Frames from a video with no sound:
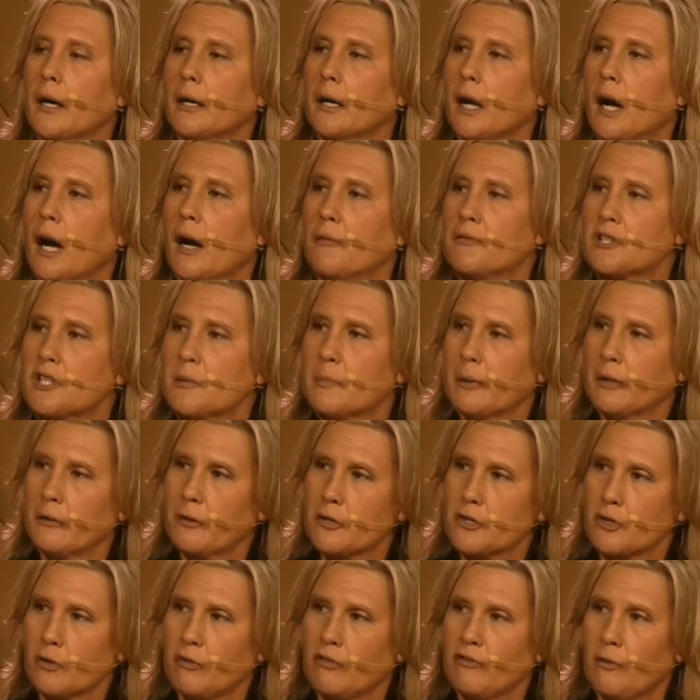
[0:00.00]
of
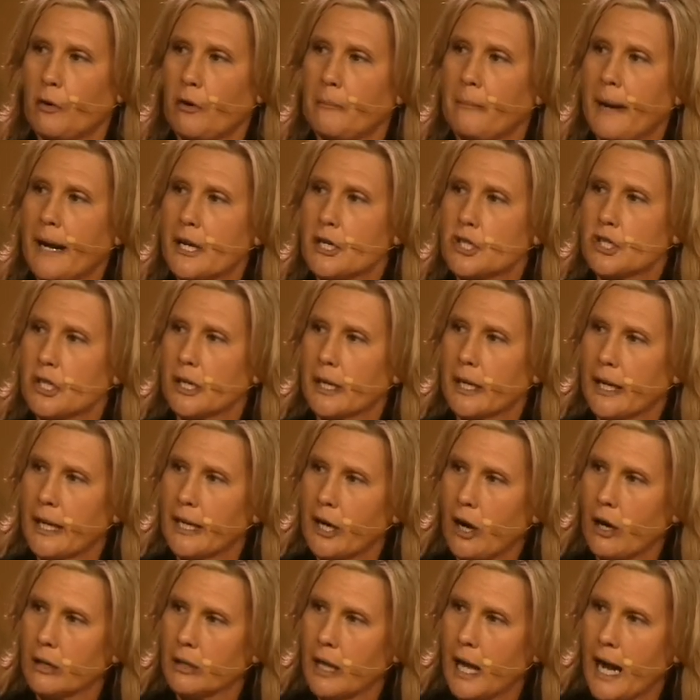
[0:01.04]
spiritual formation in
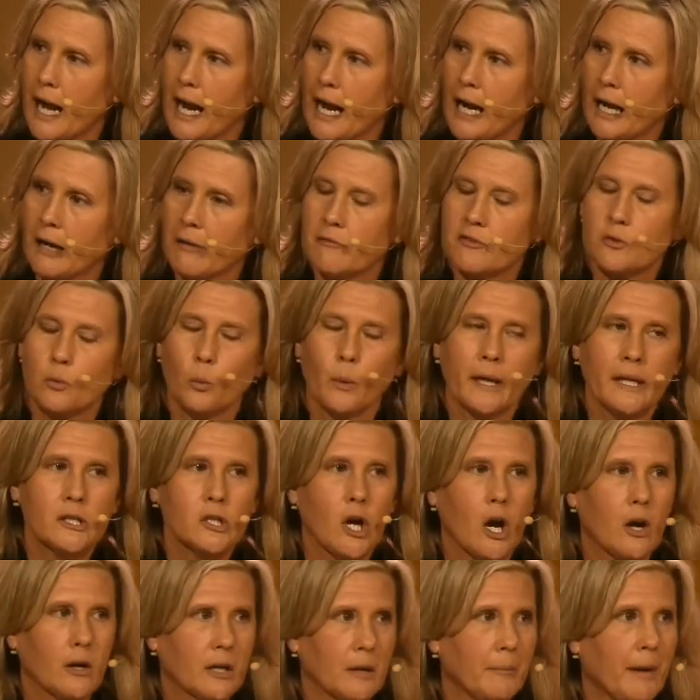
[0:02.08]
our lives, we
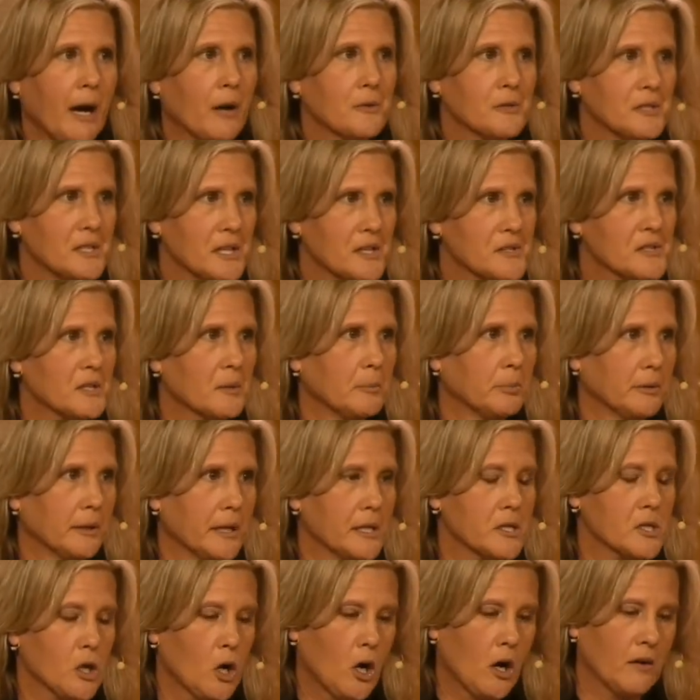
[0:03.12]
talk about
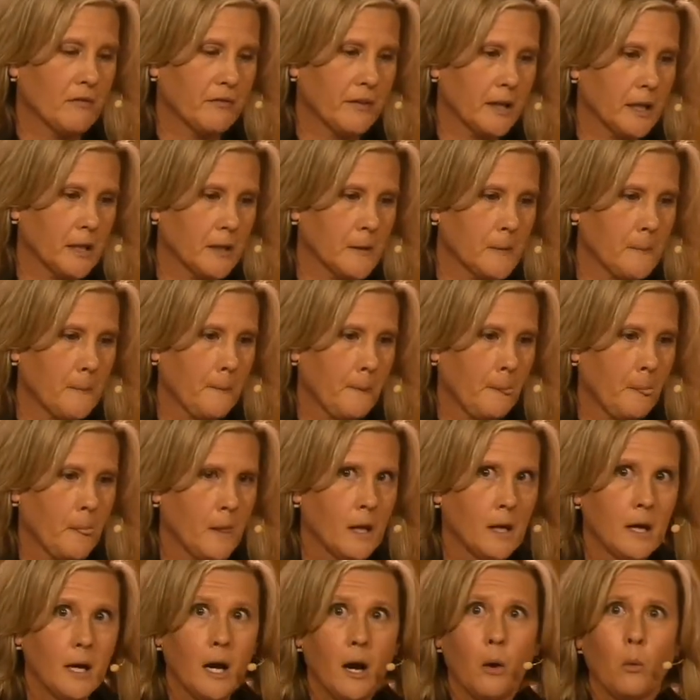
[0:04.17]
disciplines often.
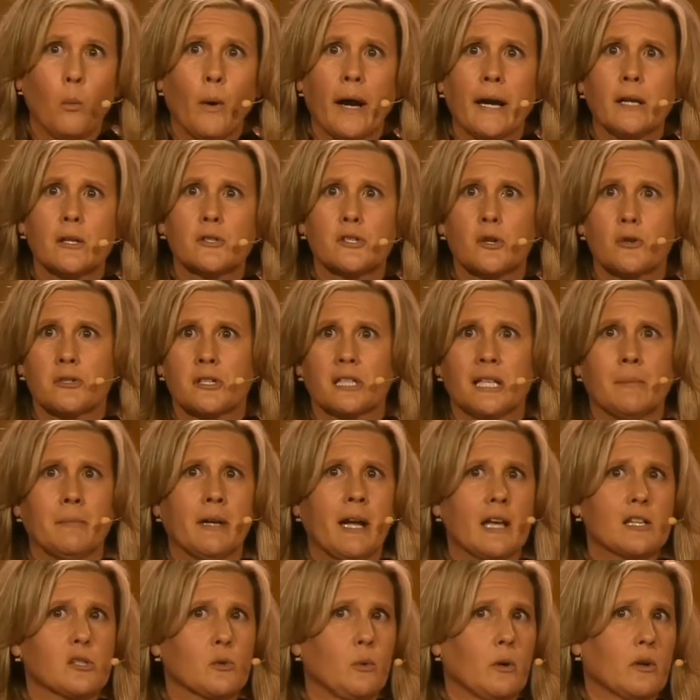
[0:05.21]
Wait, Susie, let me
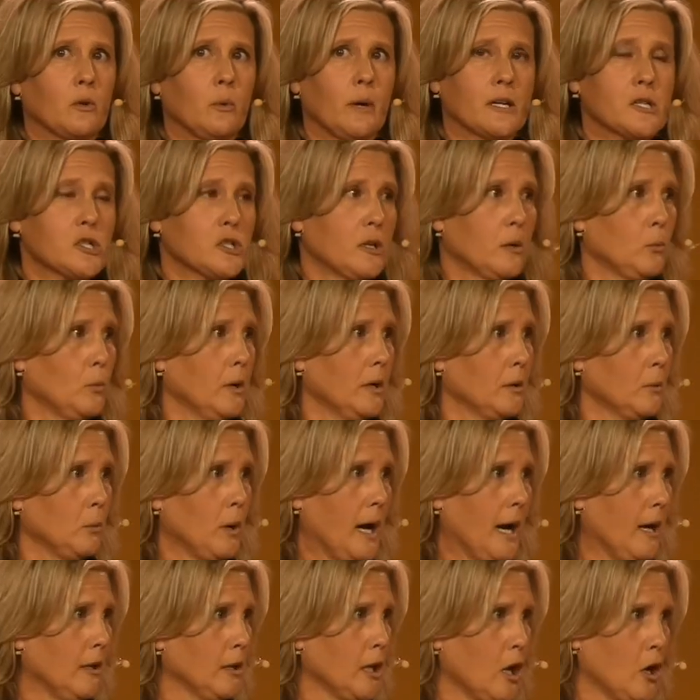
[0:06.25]
ask one question. What,
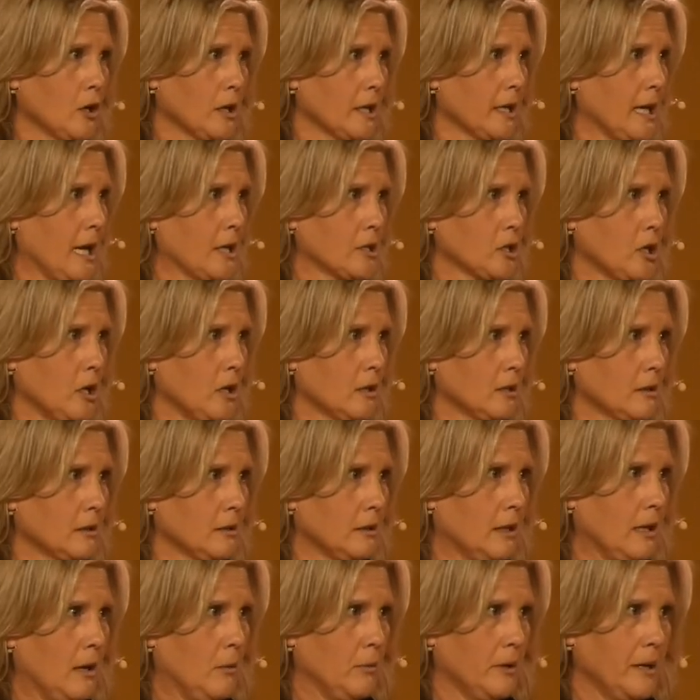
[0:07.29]
how long can I talk?
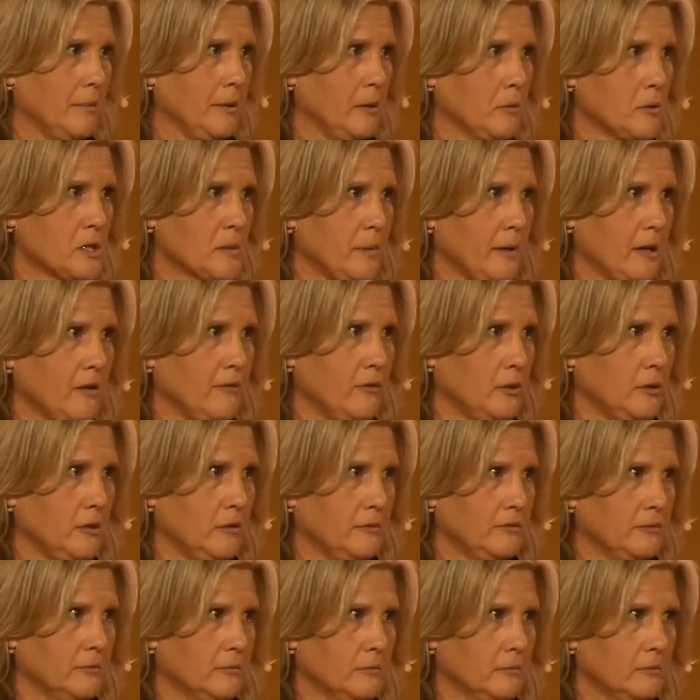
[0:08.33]
I want to be respectful
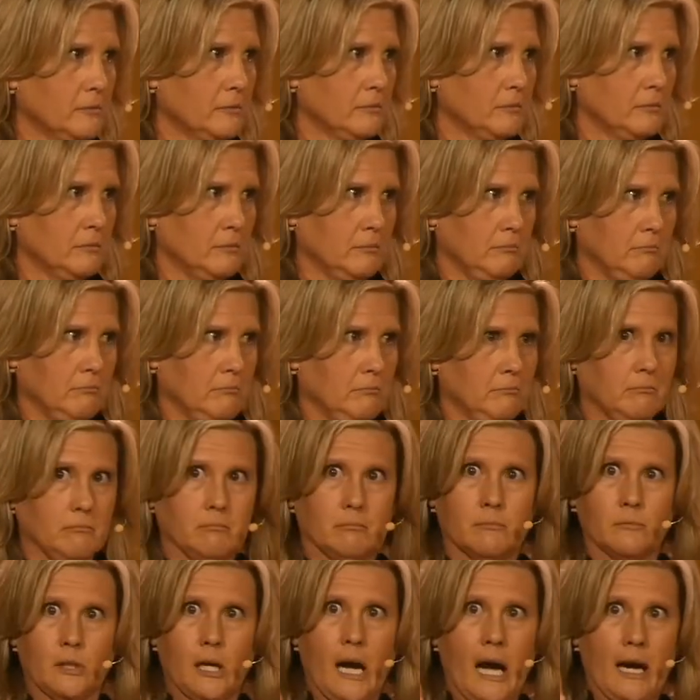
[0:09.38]
of.
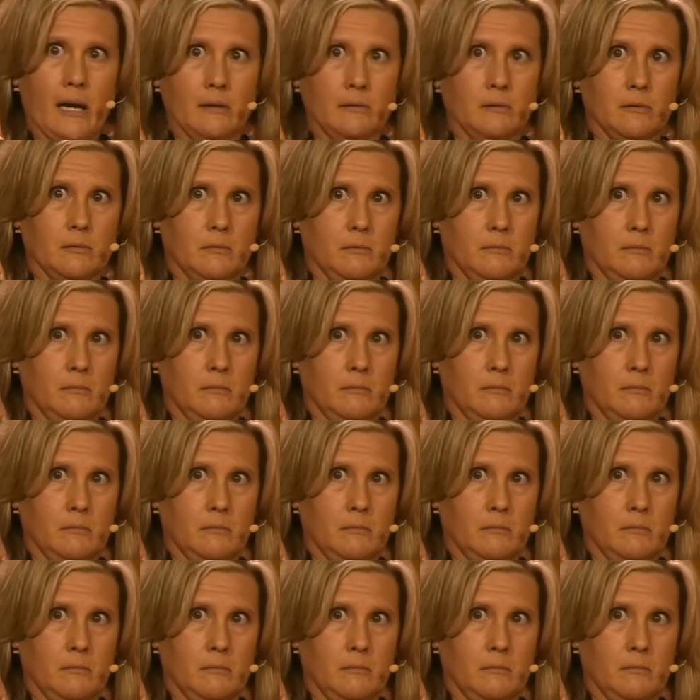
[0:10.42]
I- um,